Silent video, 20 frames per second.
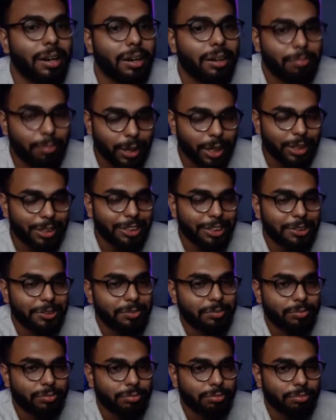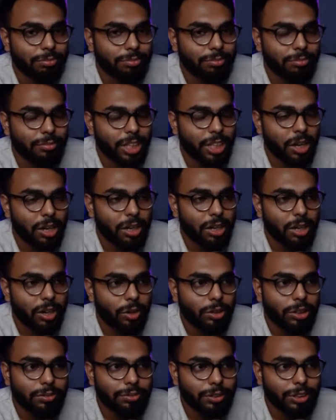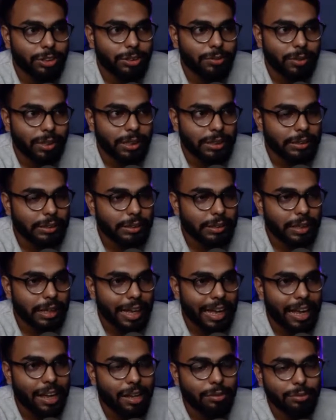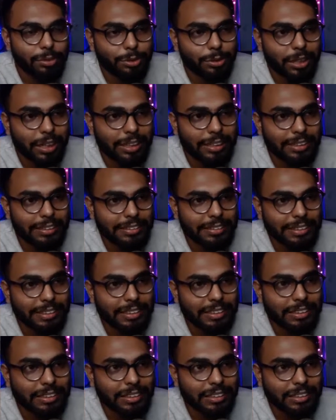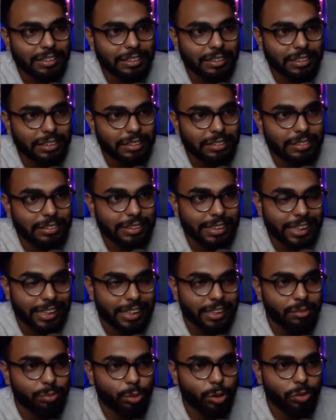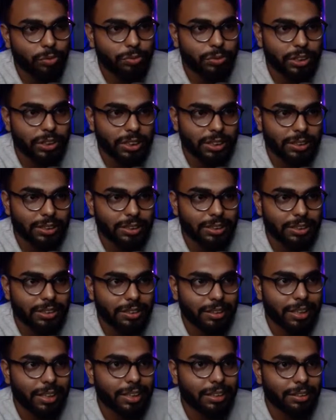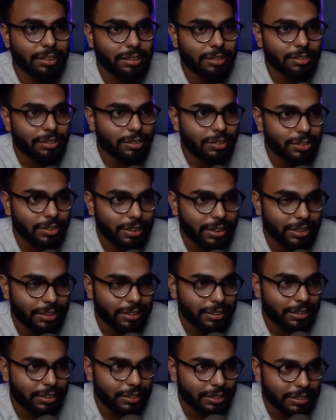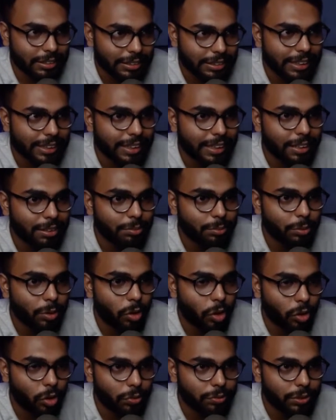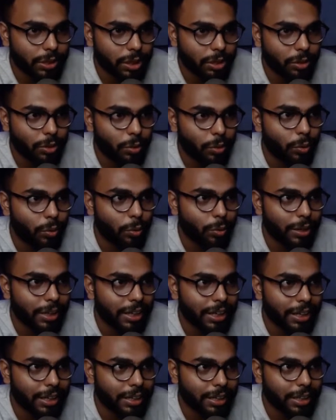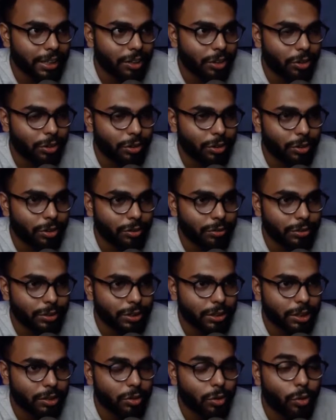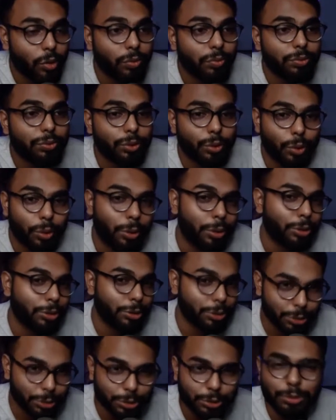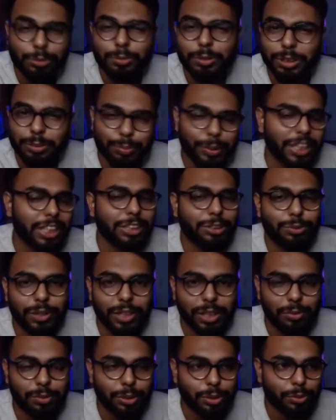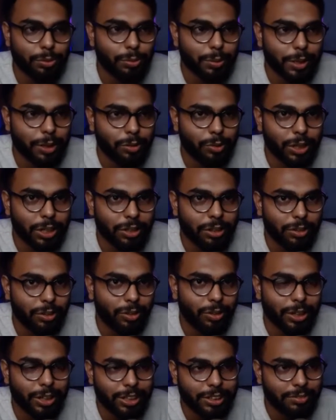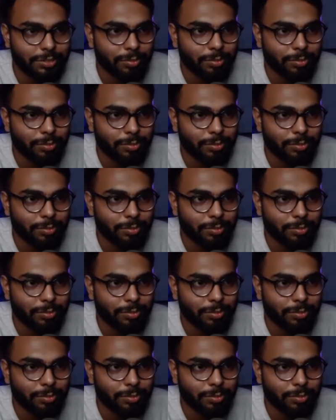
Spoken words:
But on the first place, have you guys seen the setup of this? Like setup of the whole area, or of the whole room space, whatever you may want to call it.